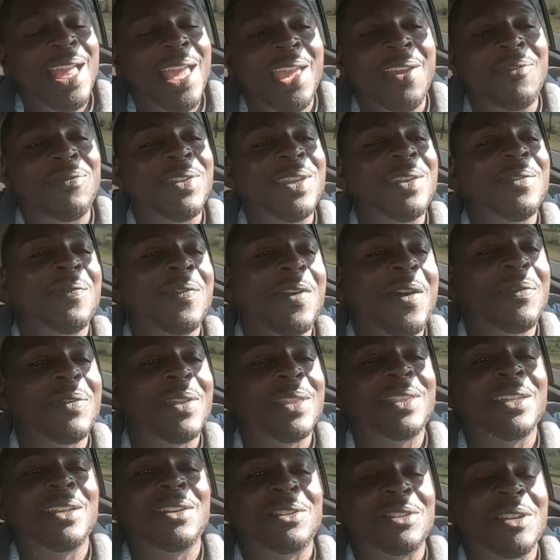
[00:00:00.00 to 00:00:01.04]
if they felt
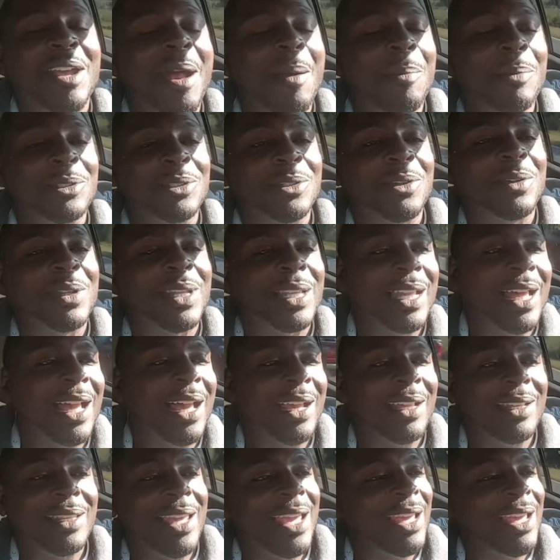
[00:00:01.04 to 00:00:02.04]
that their job was on the line.